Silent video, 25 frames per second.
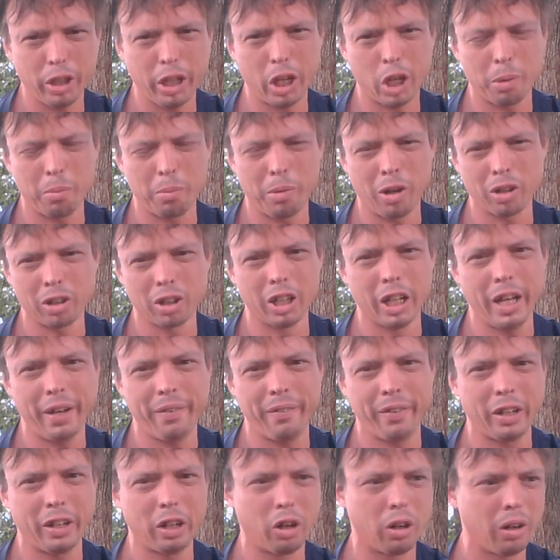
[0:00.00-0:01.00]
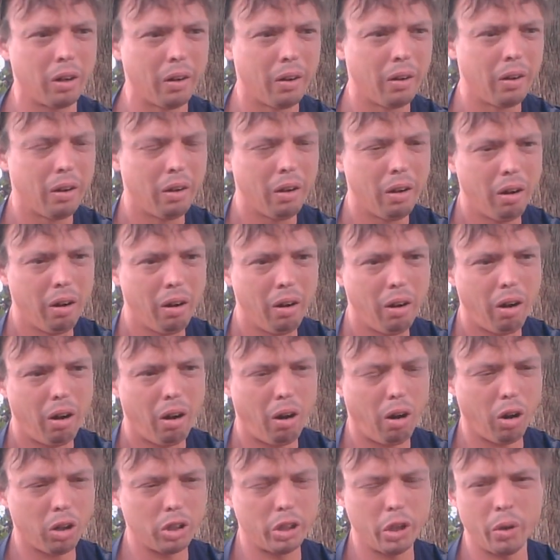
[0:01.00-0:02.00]
that are among the living
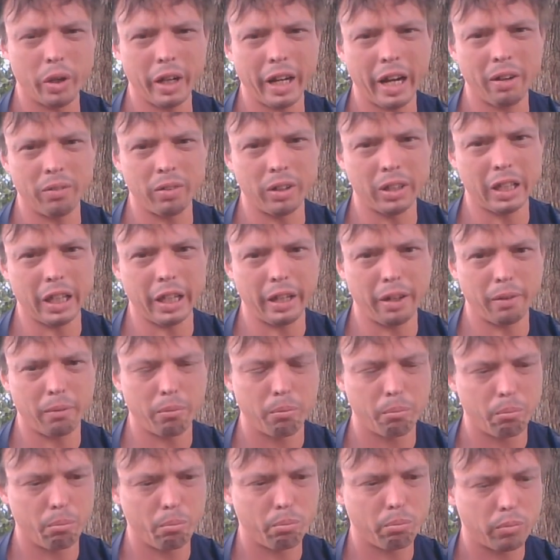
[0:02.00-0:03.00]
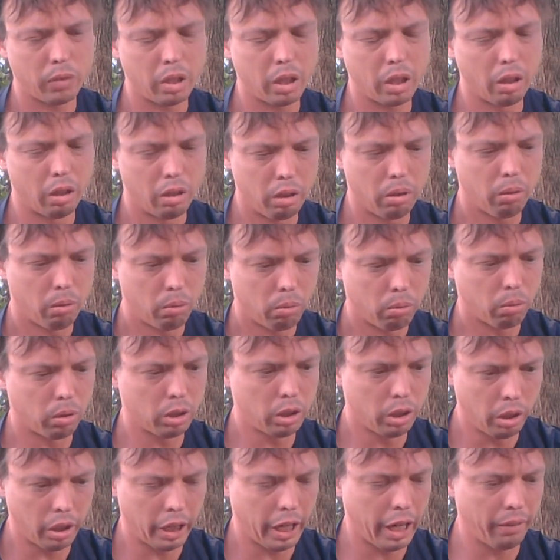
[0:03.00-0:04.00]
are doing everything. We're
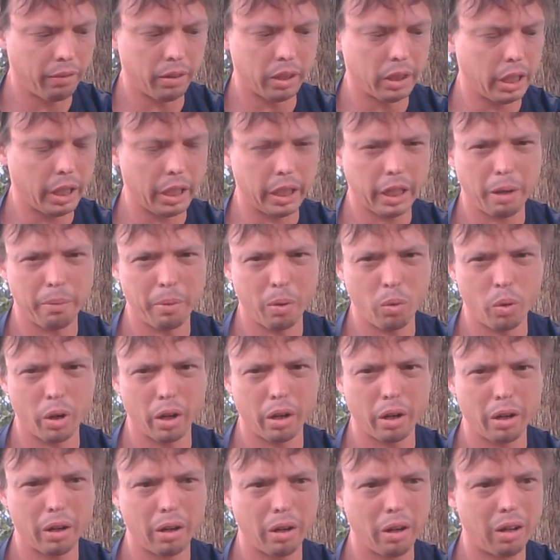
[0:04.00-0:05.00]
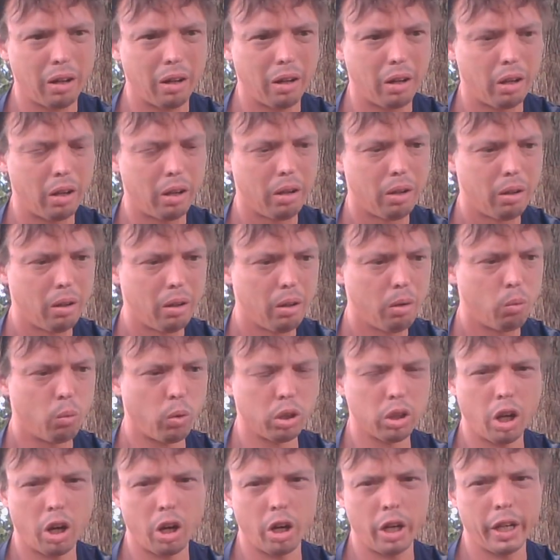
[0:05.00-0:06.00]
doing everything. I mean, we're
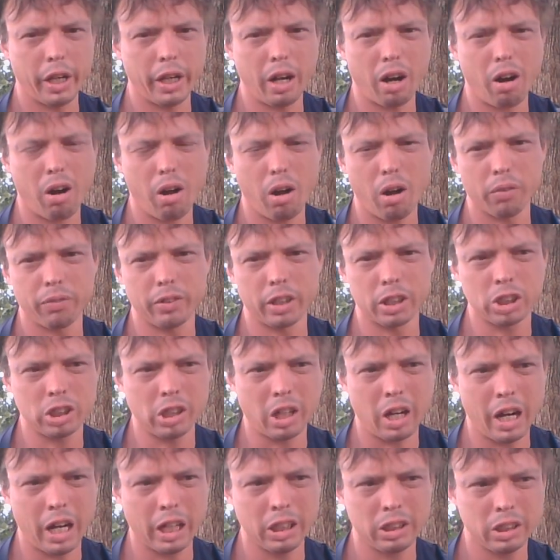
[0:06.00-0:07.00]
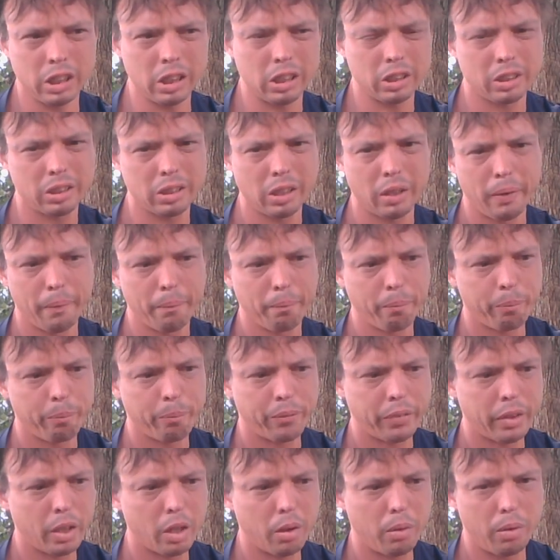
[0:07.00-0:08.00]
learning all of the sciences,
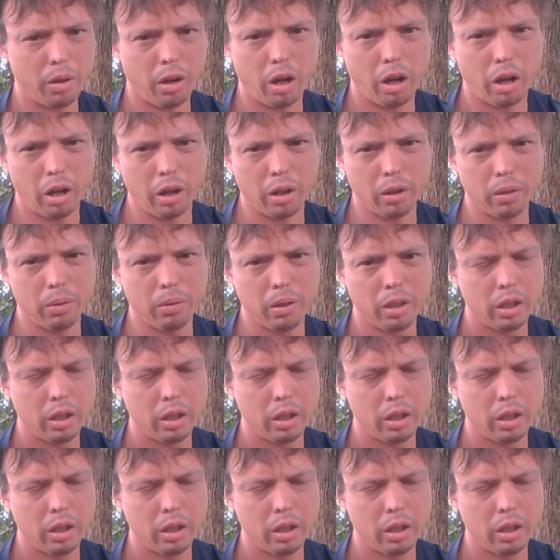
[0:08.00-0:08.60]
uh,